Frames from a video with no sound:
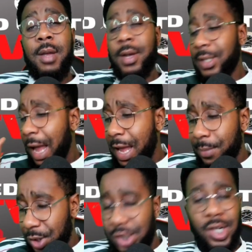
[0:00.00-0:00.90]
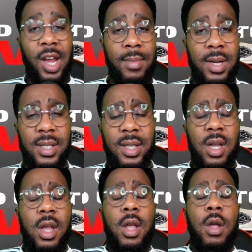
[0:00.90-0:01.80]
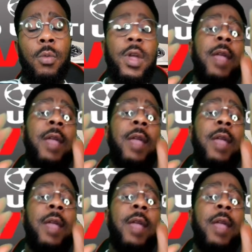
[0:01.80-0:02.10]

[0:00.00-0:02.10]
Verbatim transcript: because I am shameless. We